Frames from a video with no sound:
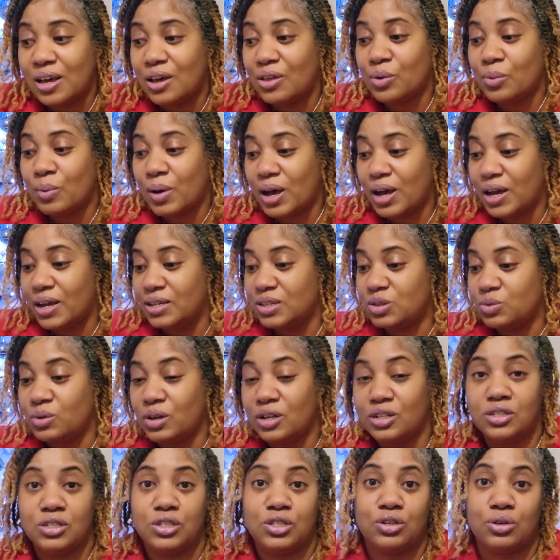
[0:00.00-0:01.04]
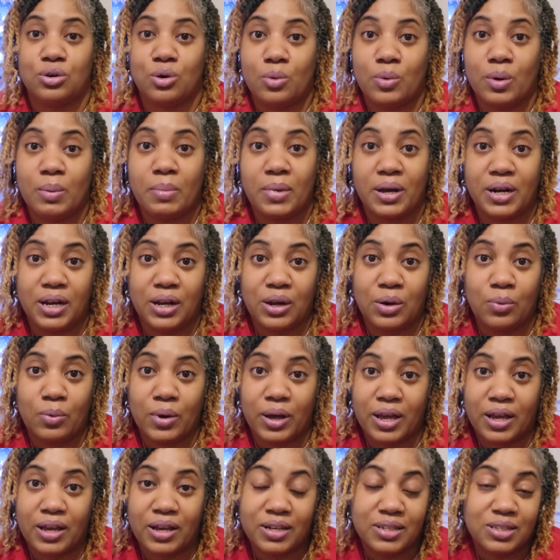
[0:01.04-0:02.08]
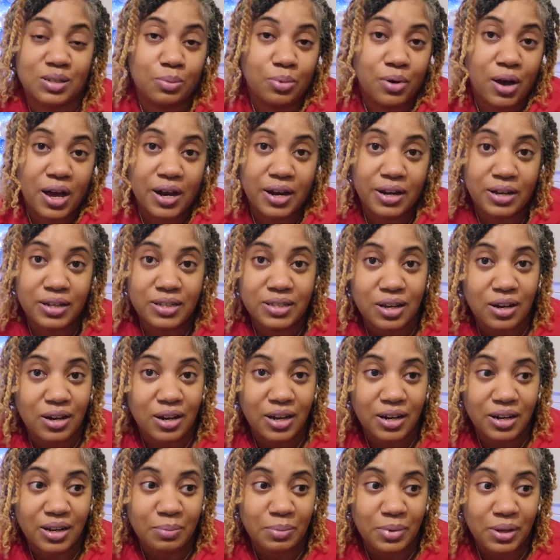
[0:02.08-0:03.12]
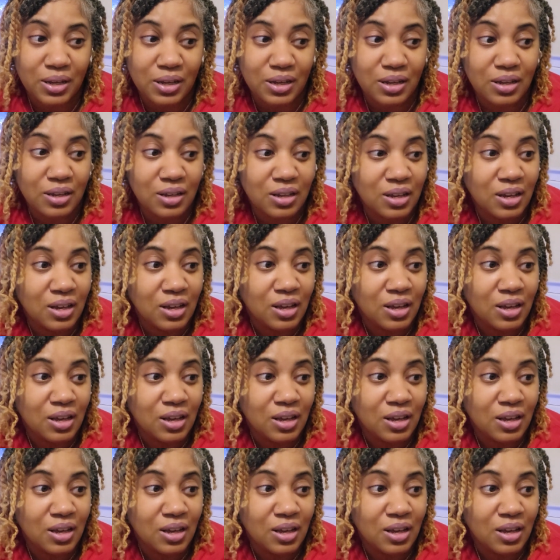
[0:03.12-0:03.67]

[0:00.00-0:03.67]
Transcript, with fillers: Otherwise, we are just throwing money away because the products are going to be,